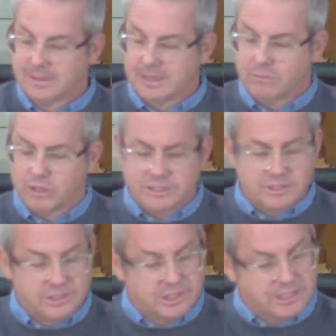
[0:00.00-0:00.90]
And what
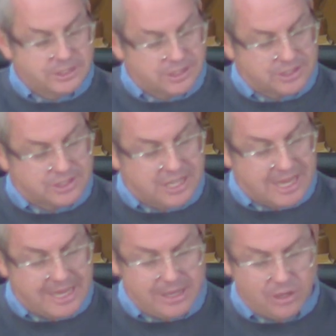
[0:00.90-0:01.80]
does Jesus
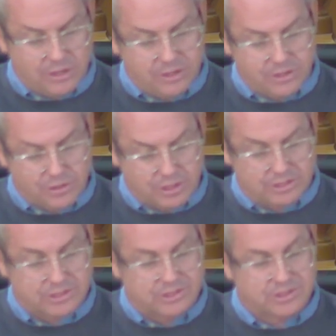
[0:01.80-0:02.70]
say on the
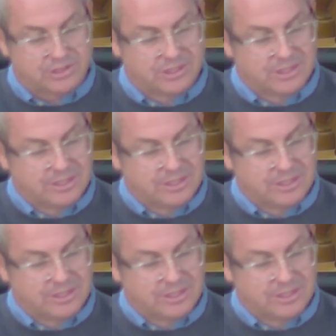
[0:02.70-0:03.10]
cross?